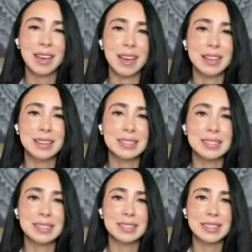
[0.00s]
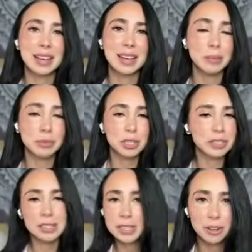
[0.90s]
And I'm
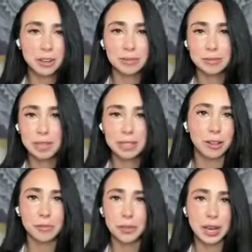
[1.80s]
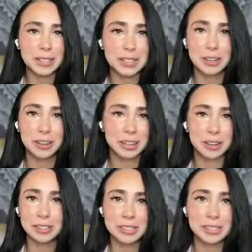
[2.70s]
just a seeker, like all of you guys that are
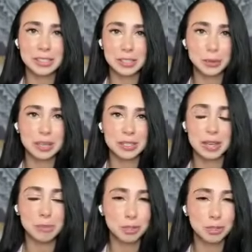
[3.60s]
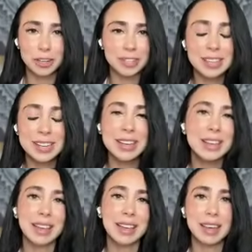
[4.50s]
here listening to us, I'm sure.
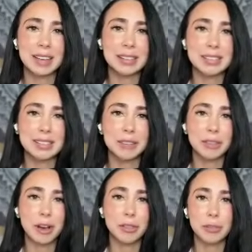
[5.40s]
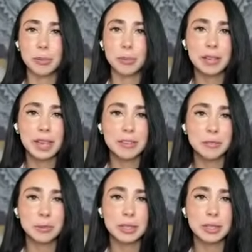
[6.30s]
And I've gone through my
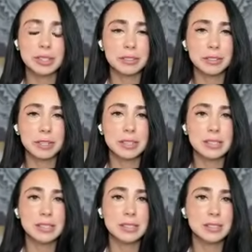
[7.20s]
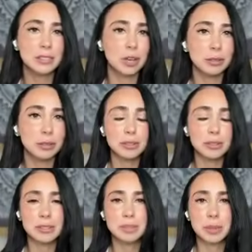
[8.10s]
life with different
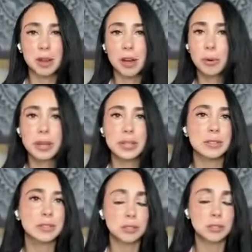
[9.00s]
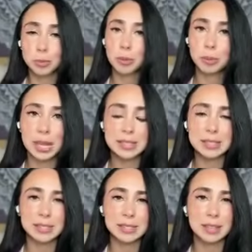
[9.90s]
struggles, but always super
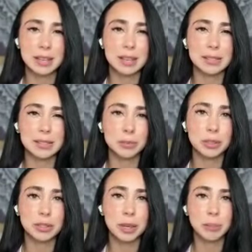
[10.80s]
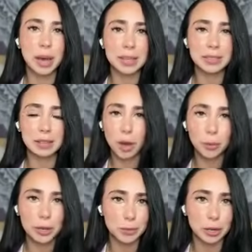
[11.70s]
blessed and with a mind that
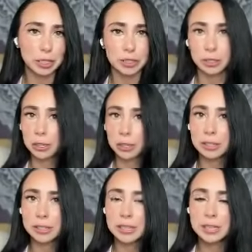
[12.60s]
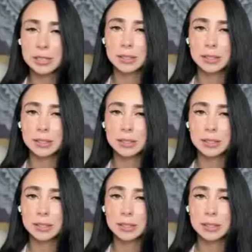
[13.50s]
always wanted to learn.